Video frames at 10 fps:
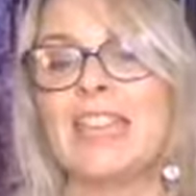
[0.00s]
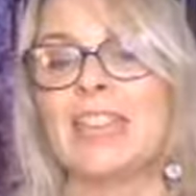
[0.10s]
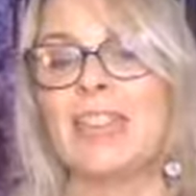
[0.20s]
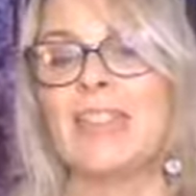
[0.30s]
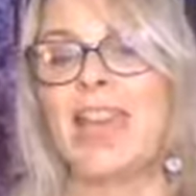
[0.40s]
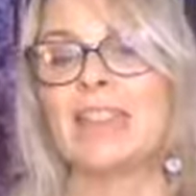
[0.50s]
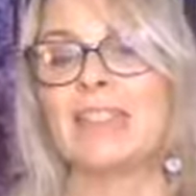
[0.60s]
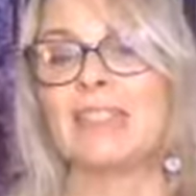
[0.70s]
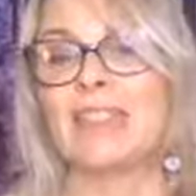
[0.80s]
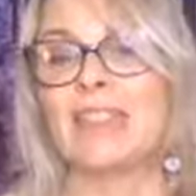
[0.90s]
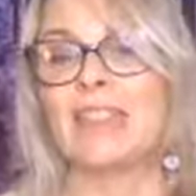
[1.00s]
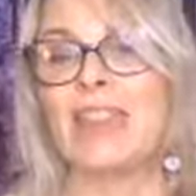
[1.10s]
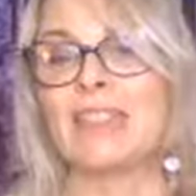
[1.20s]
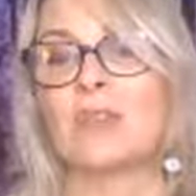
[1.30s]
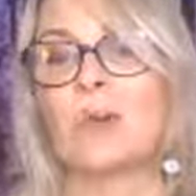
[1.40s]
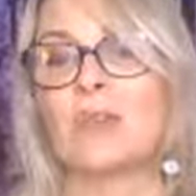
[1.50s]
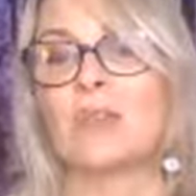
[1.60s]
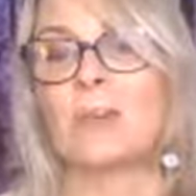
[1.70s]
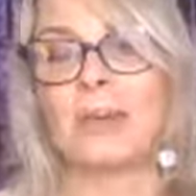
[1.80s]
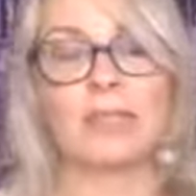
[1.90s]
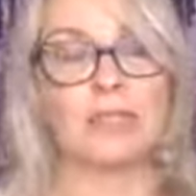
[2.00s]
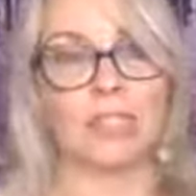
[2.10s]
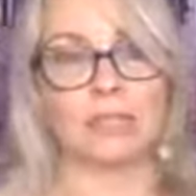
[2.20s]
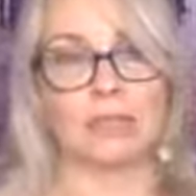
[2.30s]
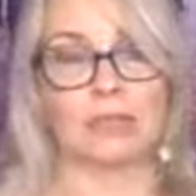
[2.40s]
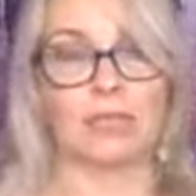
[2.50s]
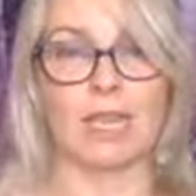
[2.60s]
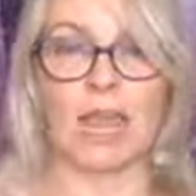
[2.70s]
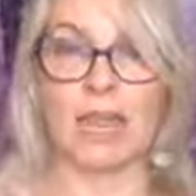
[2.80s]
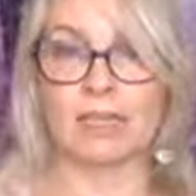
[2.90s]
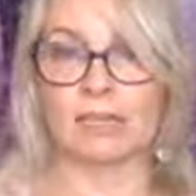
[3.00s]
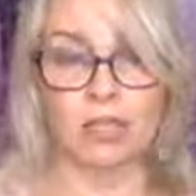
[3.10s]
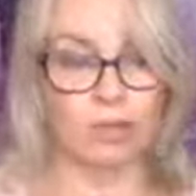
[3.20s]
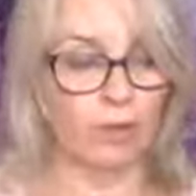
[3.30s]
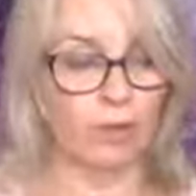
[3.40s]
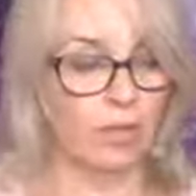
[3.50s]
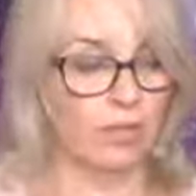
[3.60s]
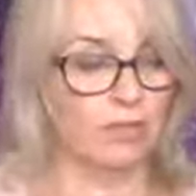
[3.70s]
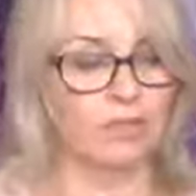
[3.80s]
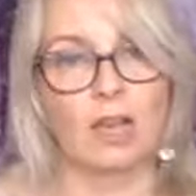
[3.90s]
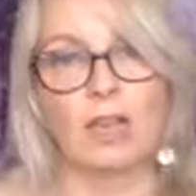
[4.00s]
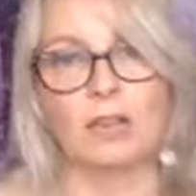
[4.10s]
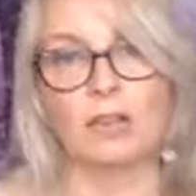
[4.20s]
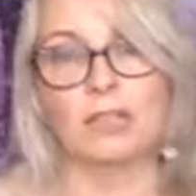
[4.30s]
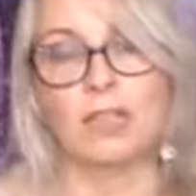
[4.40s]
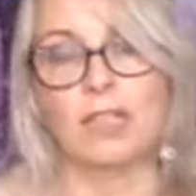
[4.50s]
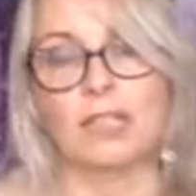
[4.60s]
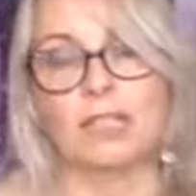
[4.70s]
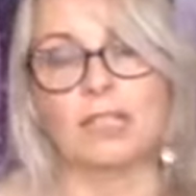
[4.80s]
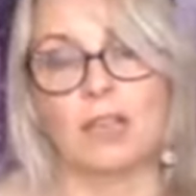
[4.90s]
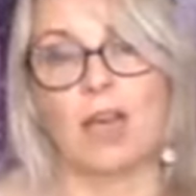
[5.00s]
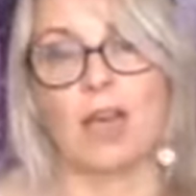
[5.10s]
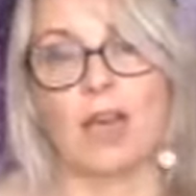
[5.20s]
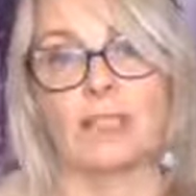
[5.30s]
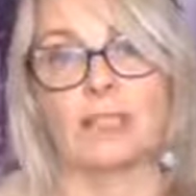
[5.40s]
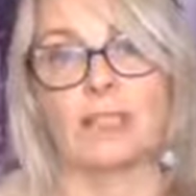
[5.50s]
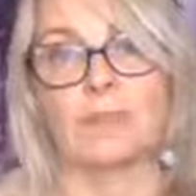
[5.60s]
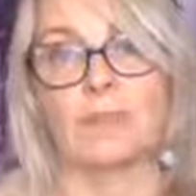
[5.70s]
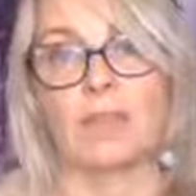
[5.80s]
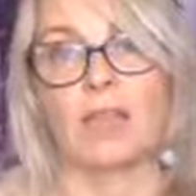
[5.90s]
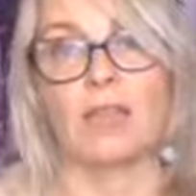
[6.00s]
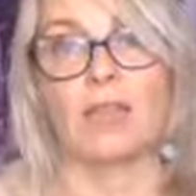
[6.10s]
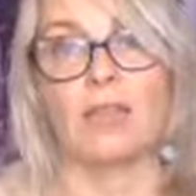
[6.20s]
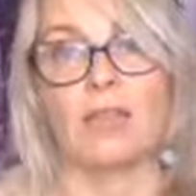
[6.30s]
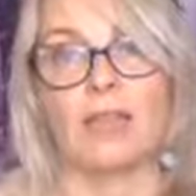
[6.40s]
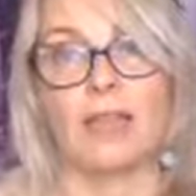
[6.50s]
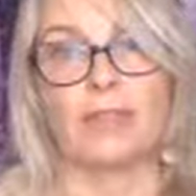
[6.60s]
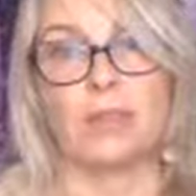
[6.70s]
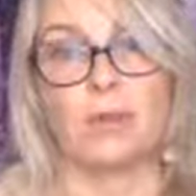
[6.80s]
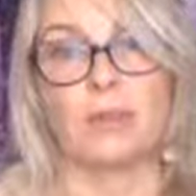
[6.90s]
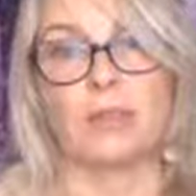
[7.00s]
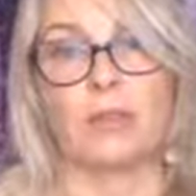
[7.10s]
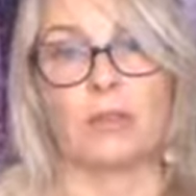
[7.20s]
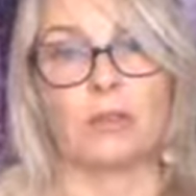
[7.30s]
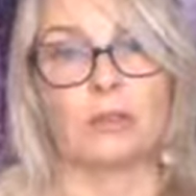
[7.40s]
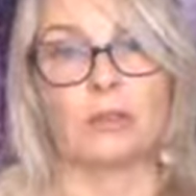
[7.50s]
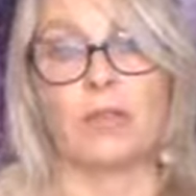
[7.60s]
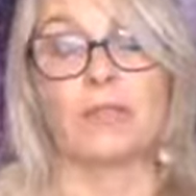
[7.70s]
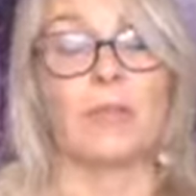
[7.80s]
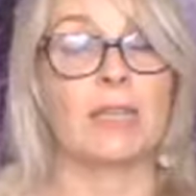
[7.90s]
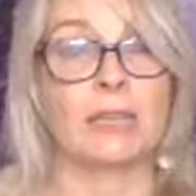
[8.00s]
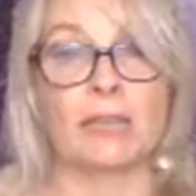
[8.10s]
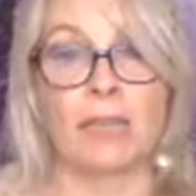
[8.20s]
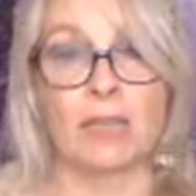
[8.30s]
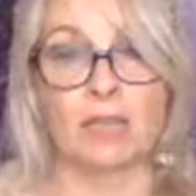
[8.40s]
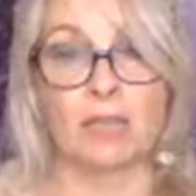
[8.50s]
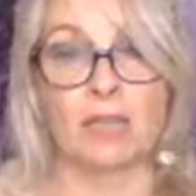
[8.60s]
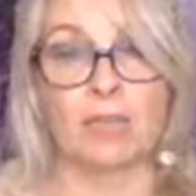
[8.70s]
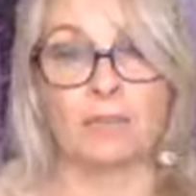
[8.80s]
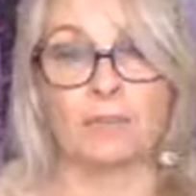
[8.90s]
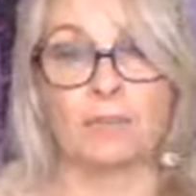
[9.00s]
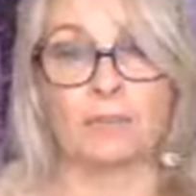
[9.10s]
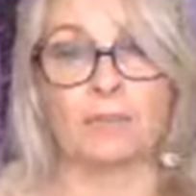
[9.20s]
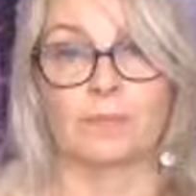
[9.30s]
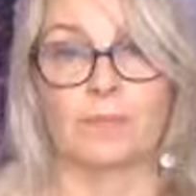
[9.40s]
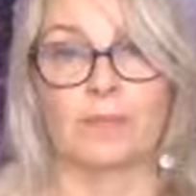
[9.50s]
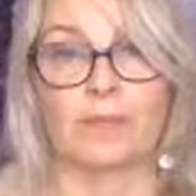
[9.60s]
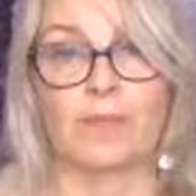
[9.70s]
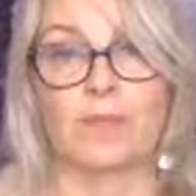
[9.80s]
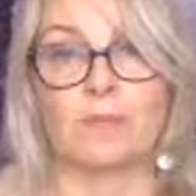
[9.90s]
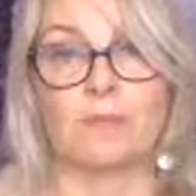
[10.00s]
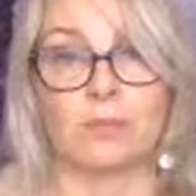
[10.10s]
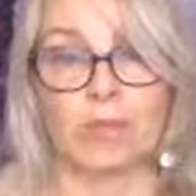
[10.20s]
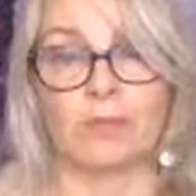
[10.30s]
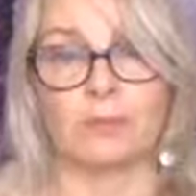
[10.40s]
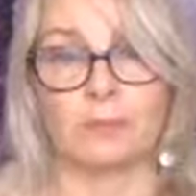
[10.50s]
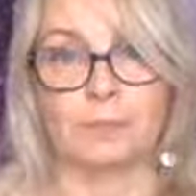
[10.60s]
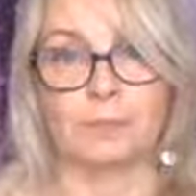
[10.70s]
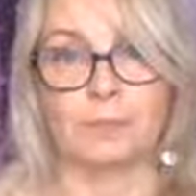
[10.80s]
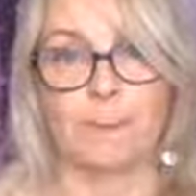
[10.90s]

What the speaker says: So that's what your message is today, is to start to decide that the obstacle, as big as it may seem, isn't real.